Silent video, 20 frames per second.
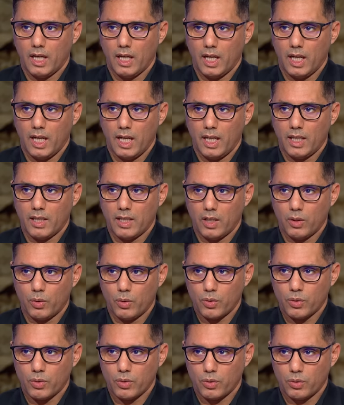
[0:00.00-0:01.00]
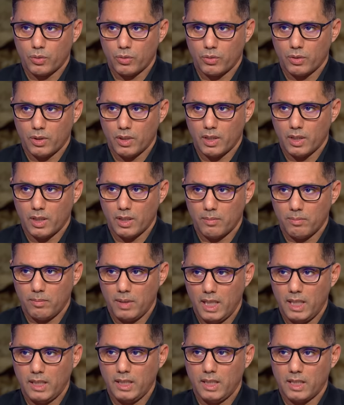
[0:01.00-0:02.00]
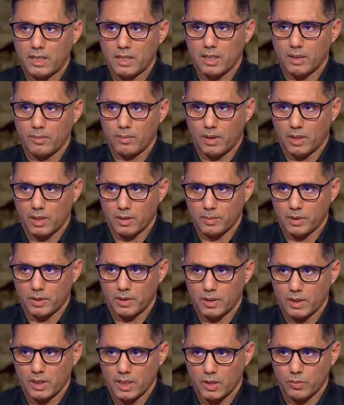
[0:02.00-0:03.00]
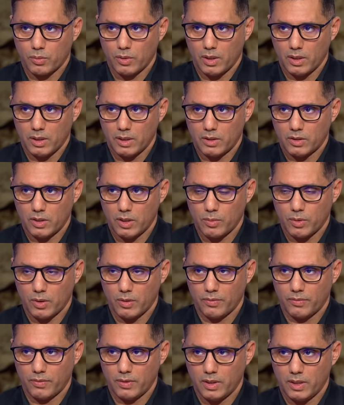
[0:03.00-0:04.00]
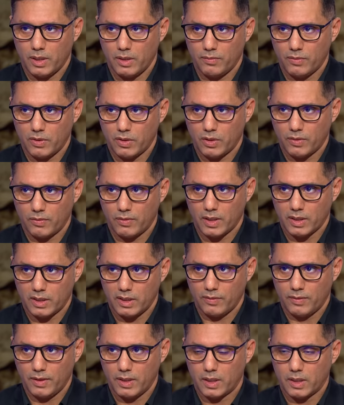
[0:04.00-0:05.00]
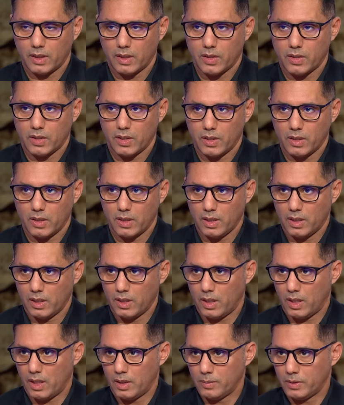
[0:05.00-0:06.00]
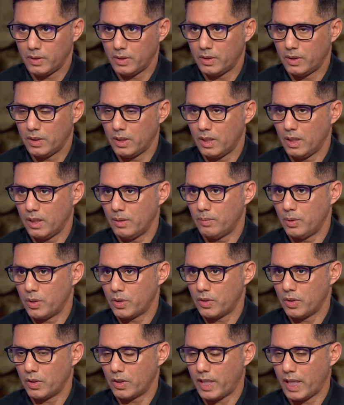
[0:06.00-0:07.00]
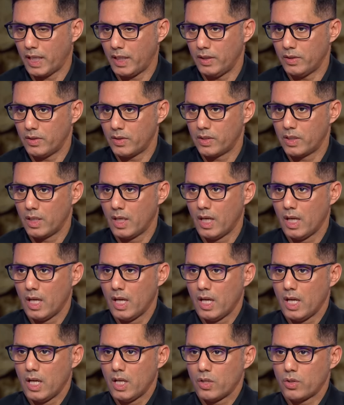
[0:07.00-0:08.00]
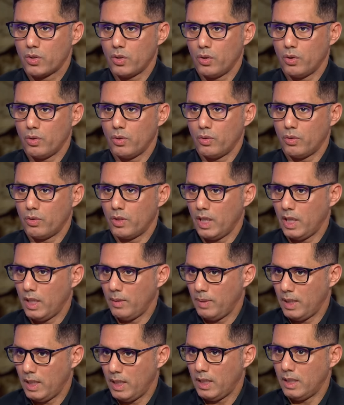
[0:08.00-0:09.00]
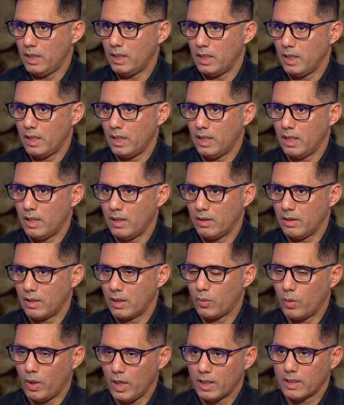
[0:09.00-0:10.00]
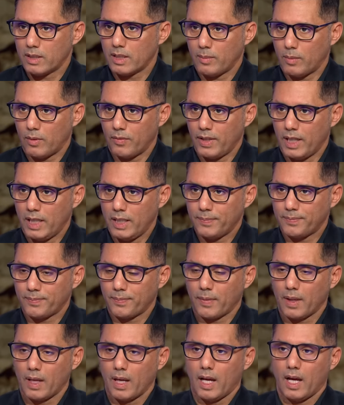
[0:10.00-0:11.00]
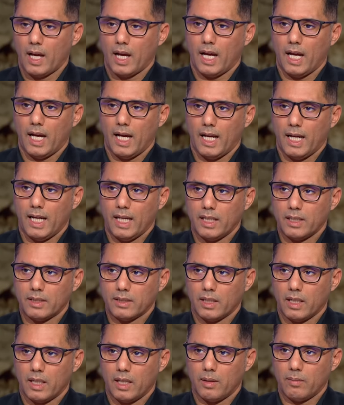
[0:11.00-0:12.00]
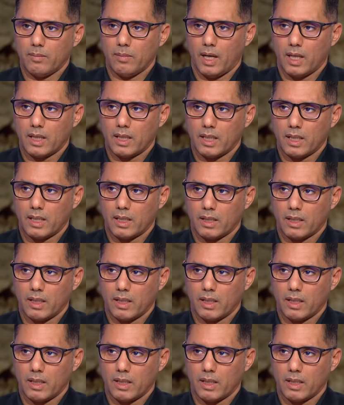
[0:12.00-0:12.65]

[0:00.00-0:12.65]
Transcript: and they also may need some armor as well in terms of infantry fighting vehicles and armored personal carriers. So they may require some of that. And um, I think